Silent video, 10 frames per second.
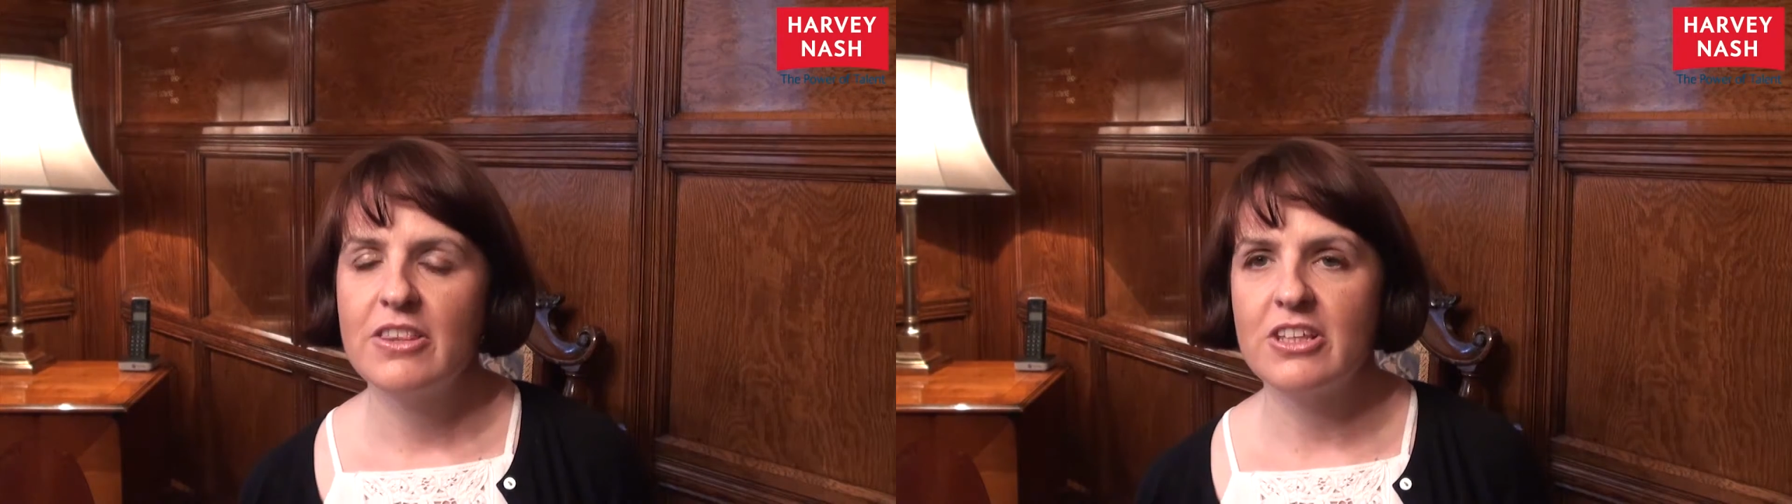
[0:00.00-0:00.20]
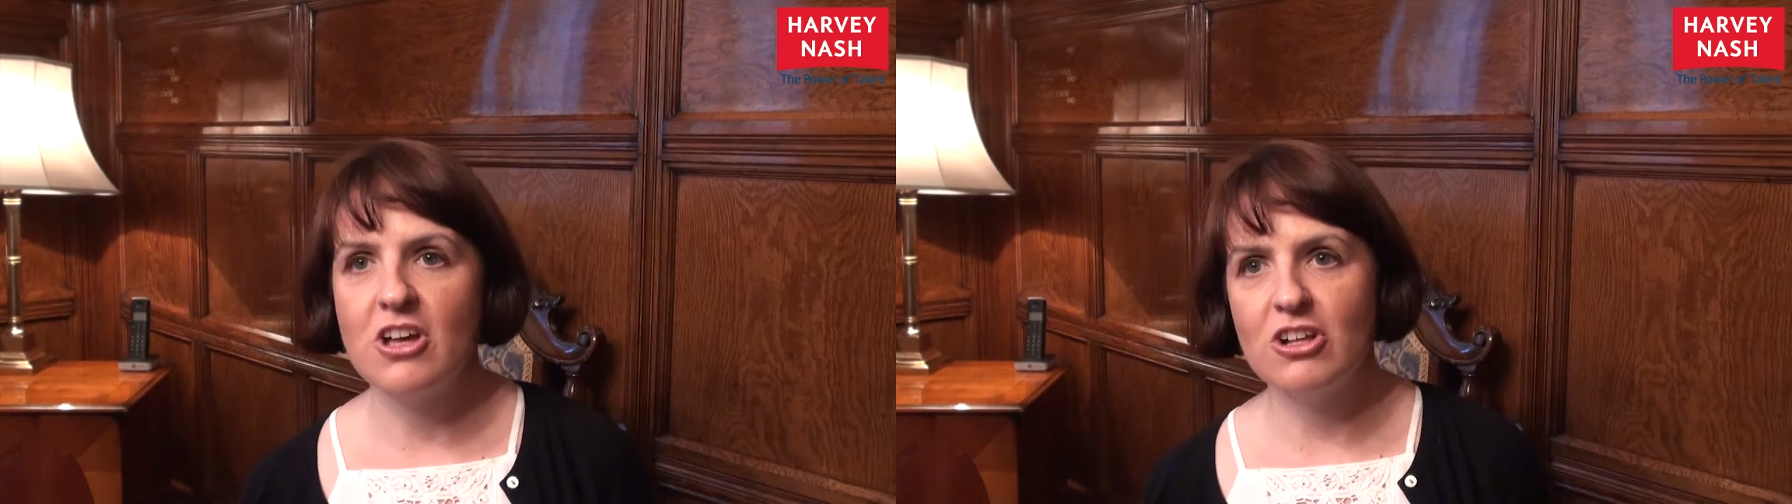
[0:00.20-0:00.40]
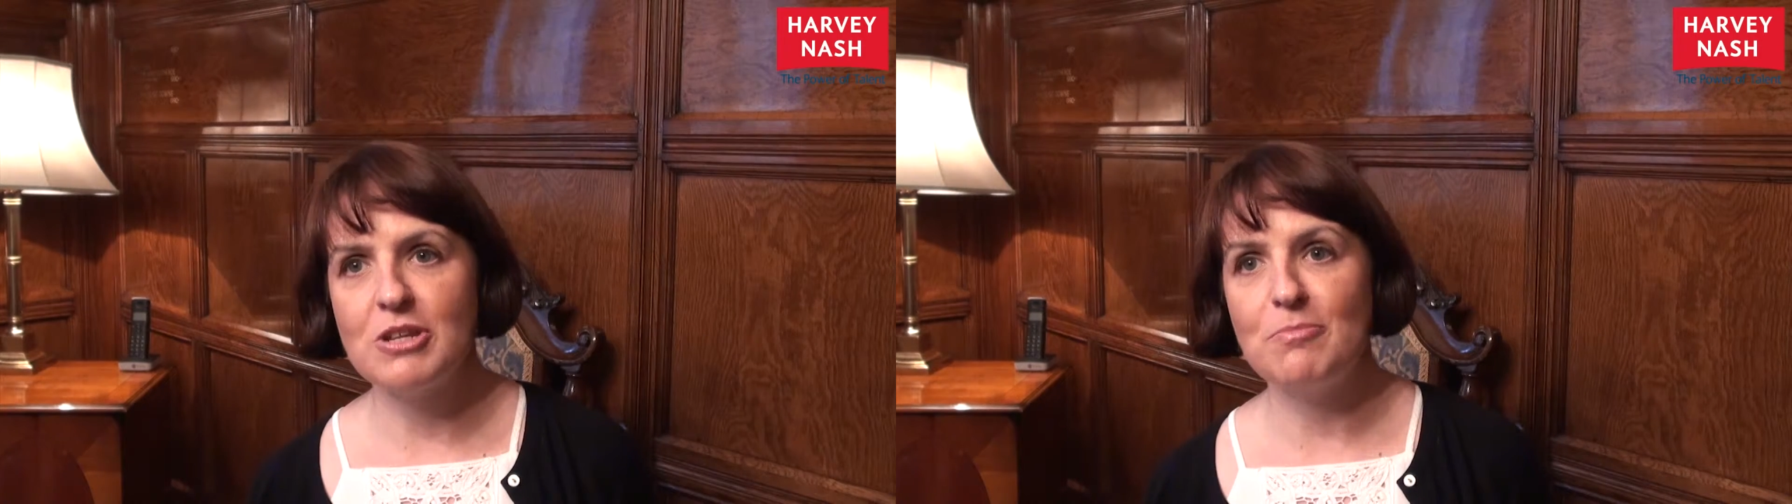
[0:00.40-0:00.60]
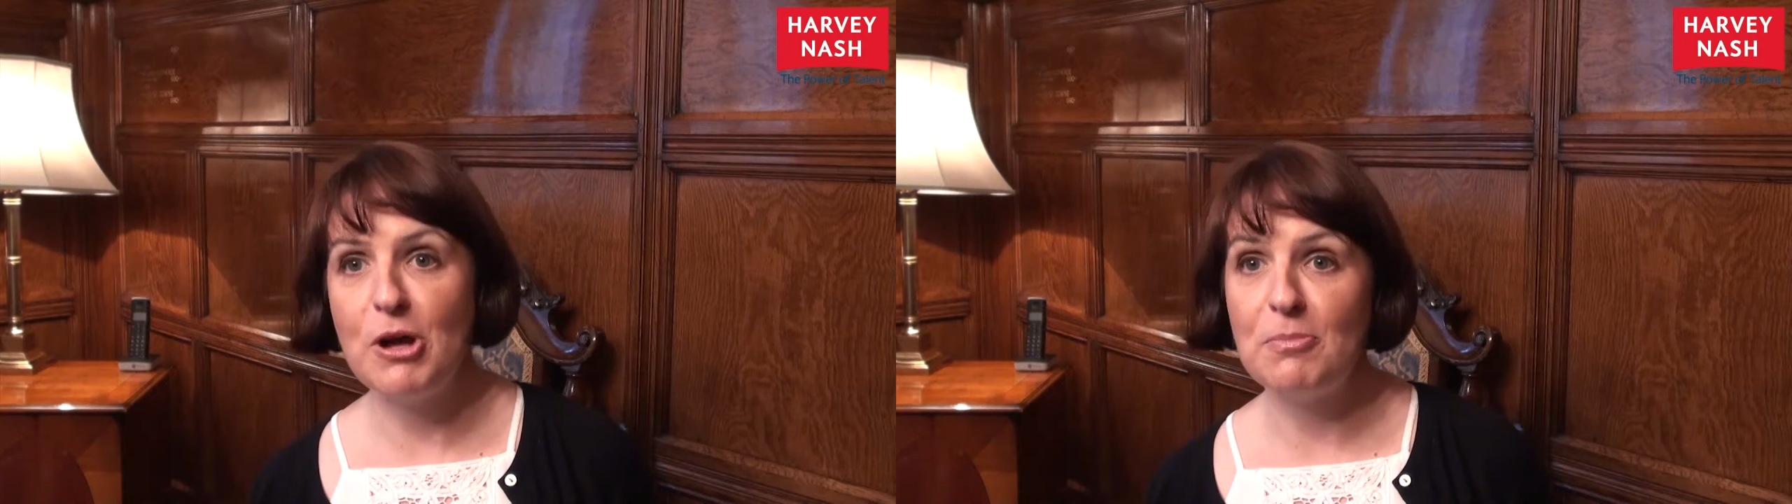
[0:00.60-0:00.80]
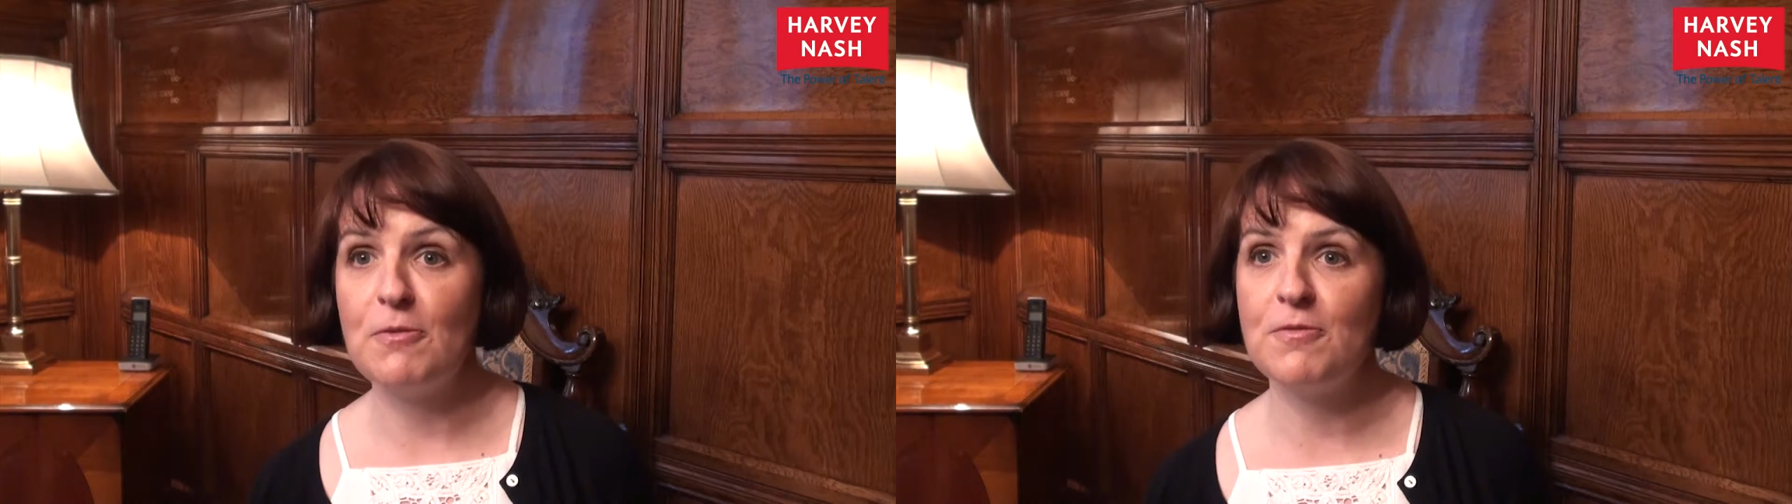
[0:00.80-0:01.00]
that aren't a
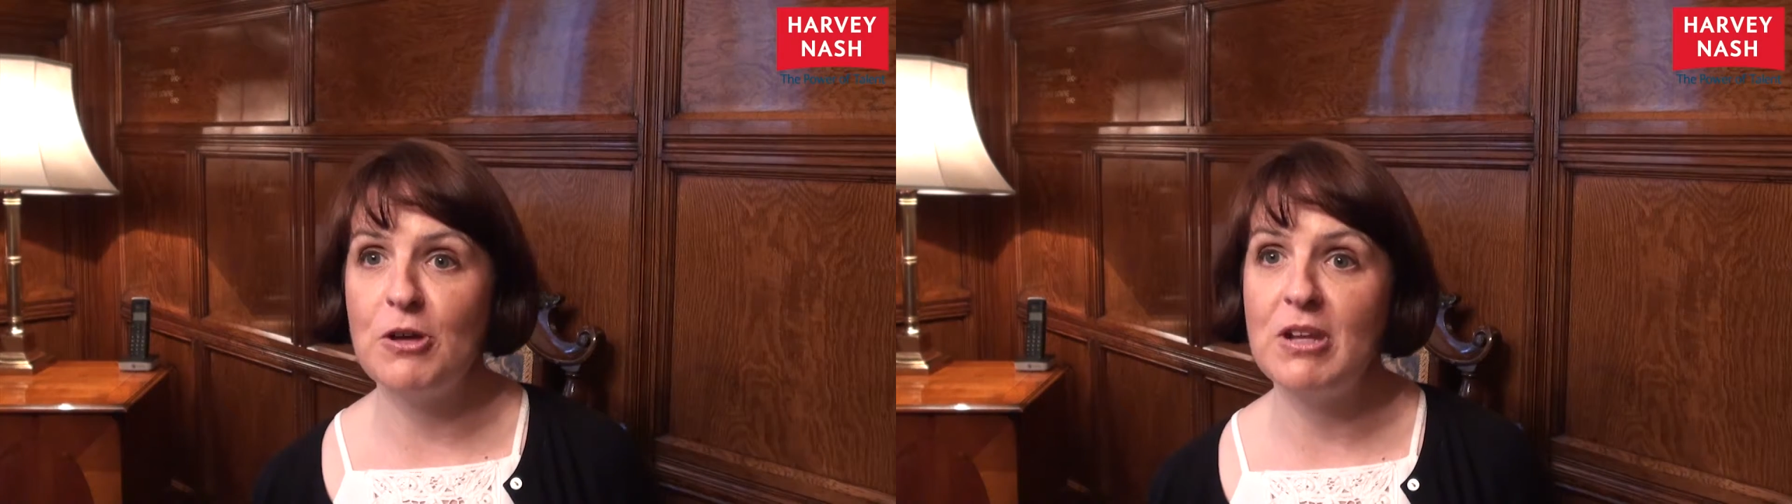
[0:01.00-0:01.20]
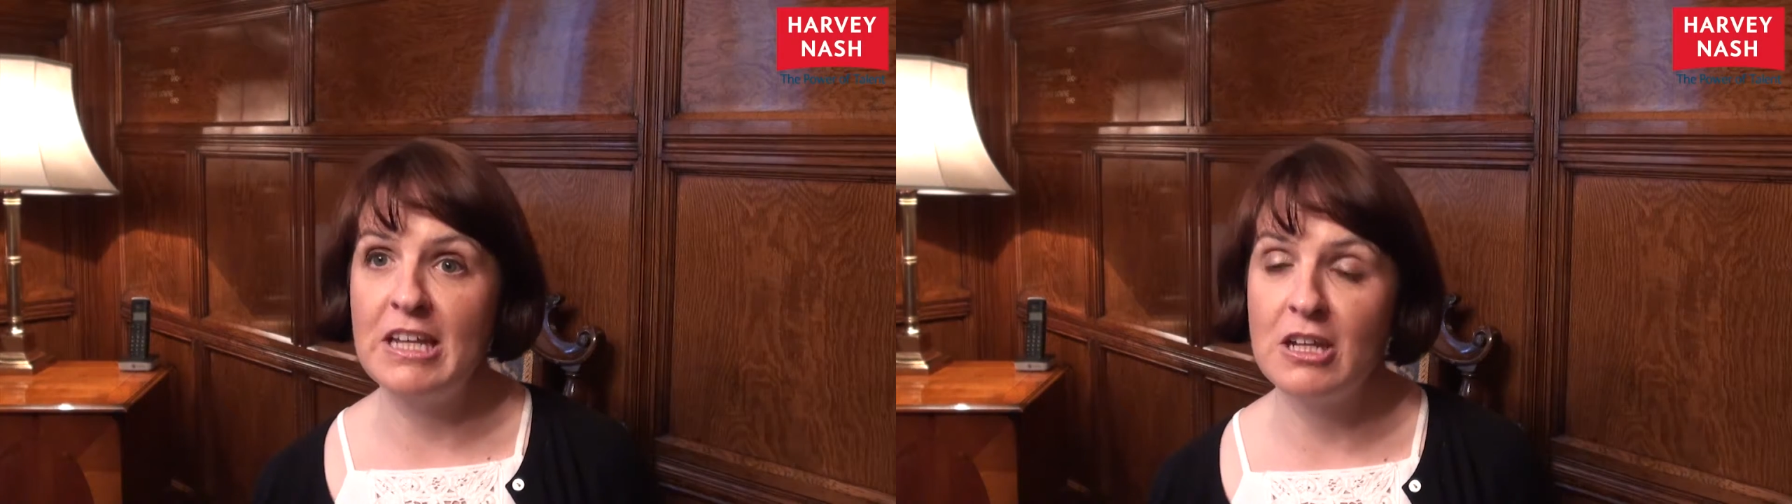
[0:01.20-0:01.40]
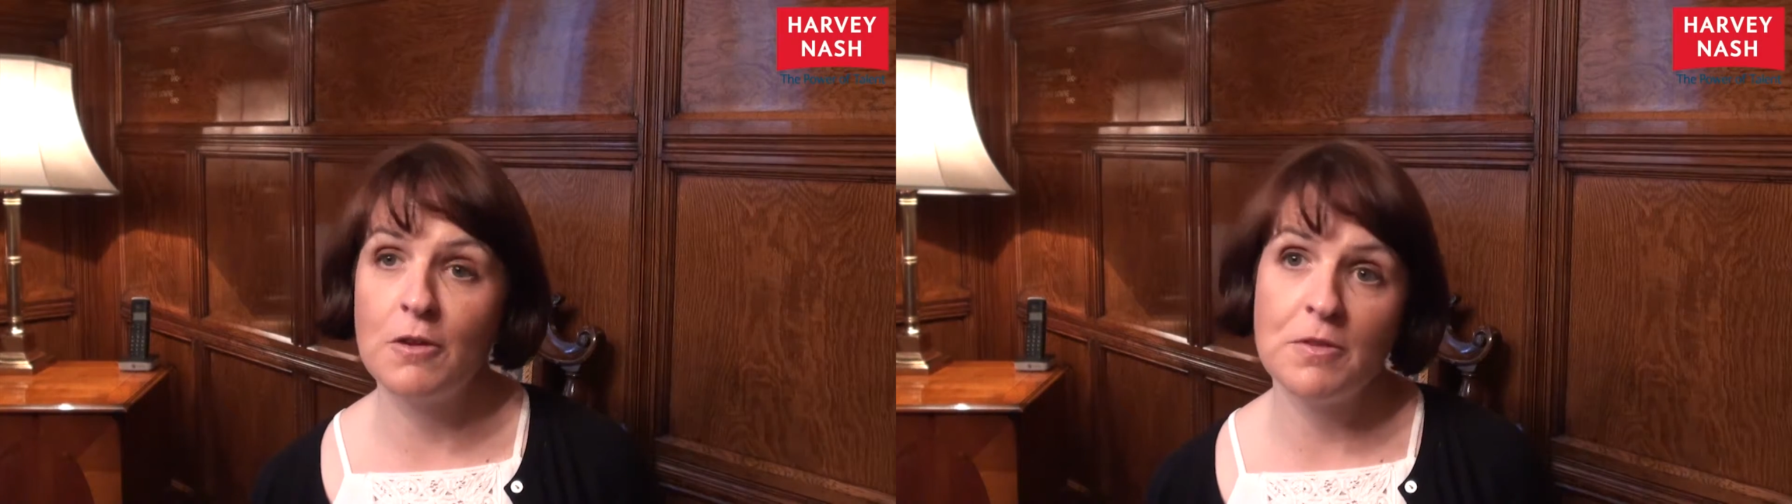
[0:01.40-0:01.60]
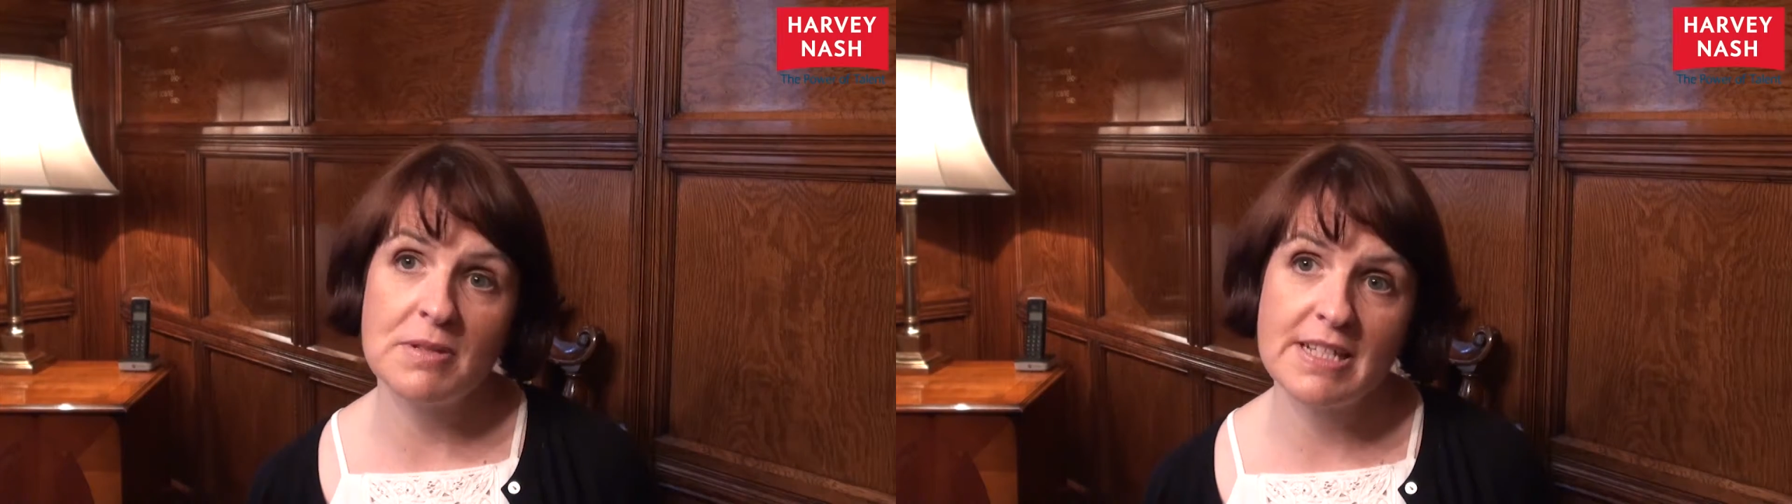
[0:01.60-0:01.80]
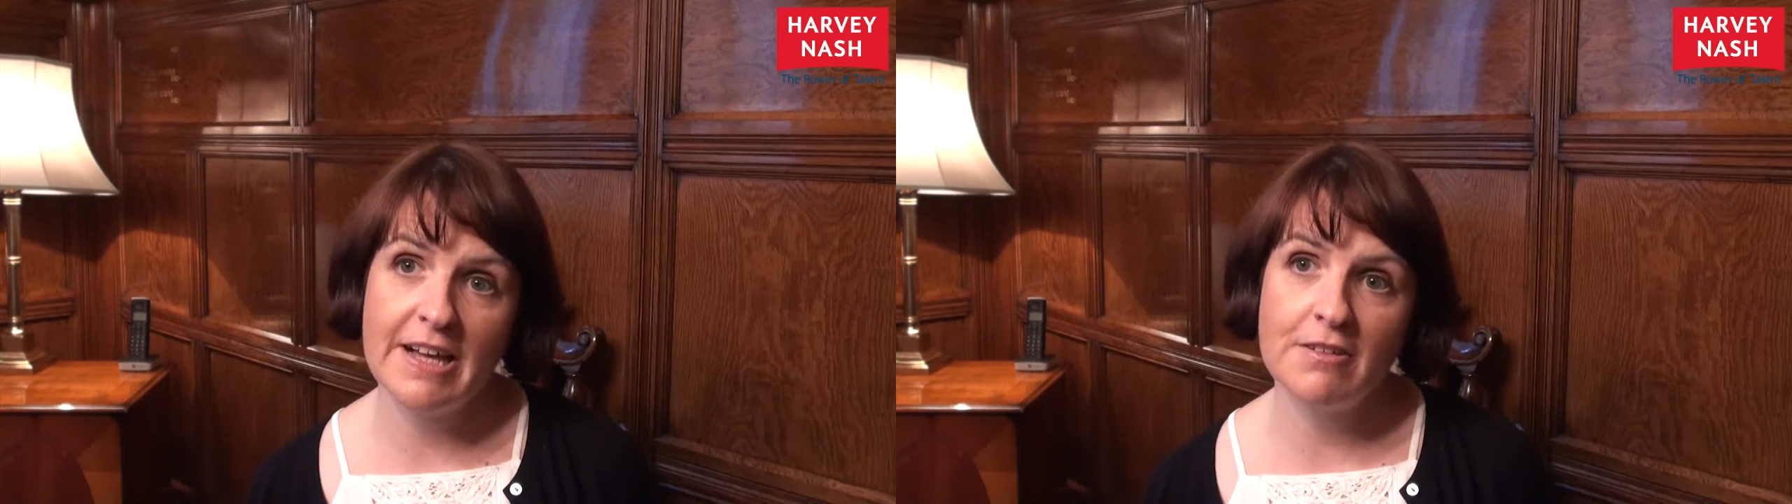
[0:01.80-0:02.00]
mobile phone in and of
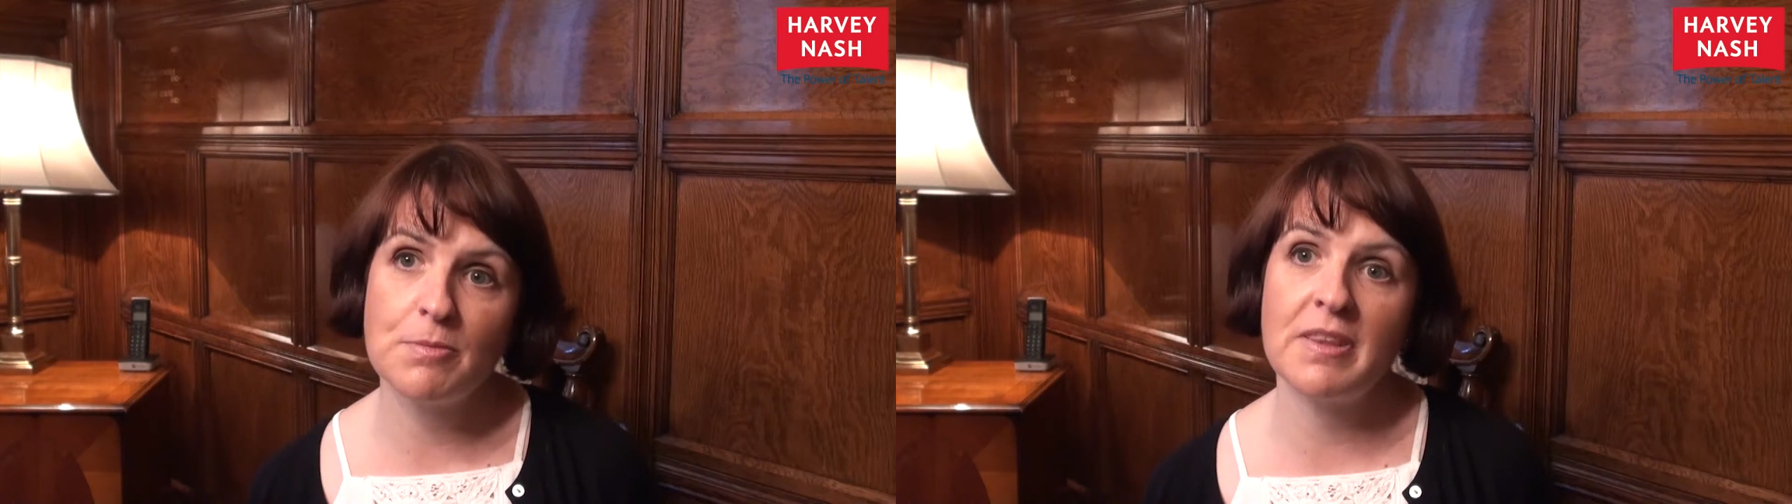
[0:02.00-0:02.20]
themselves,